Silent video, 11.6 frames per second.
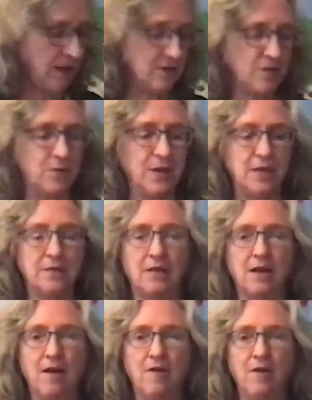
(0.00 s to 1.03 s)
2 weeks
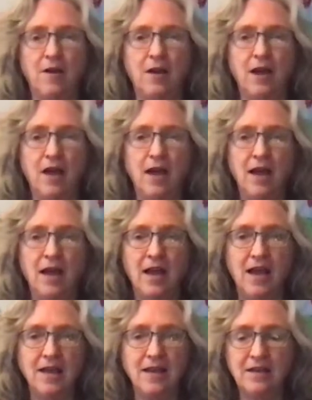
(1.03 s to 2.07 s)
ago.
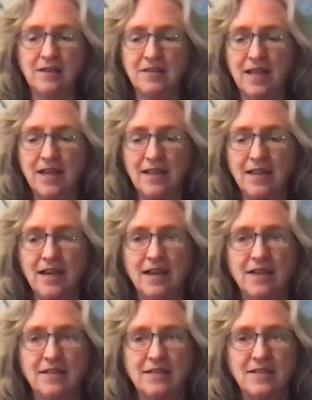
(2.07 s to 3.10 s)
And it looks like
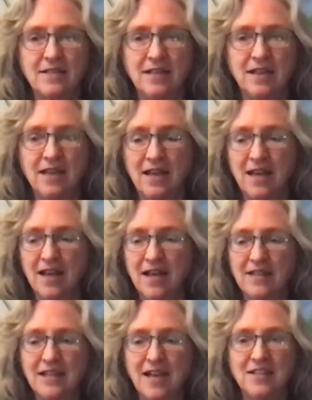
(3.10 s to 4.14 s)
this.
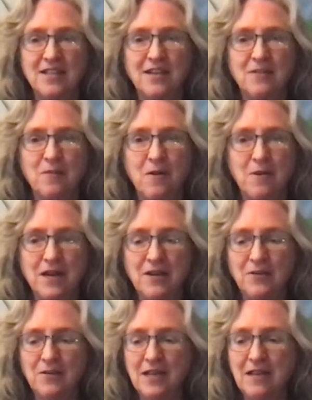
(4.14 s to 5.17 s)
It's actually growing
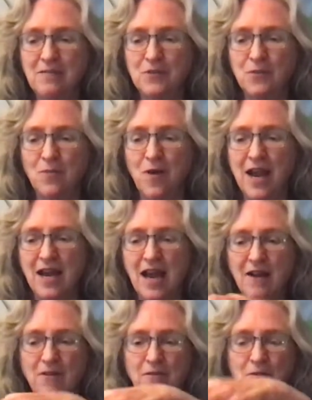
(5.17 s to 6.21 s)
new leaves right
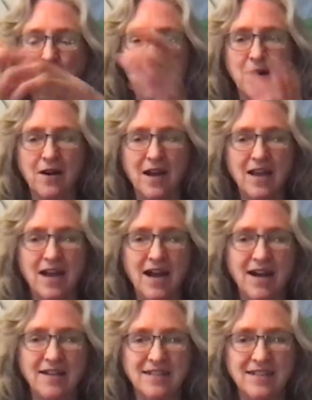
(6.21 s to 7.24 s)
out of the part I
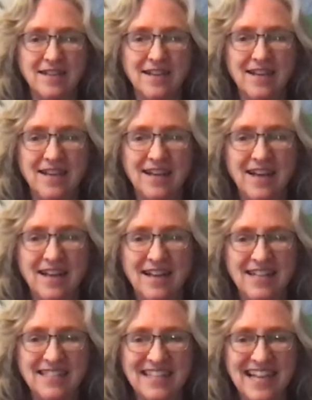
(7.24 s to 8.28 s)
cut.
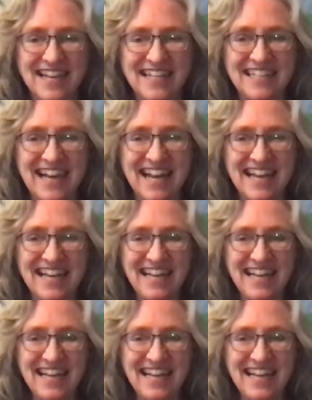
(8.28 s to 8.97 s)
Isn't that exciting?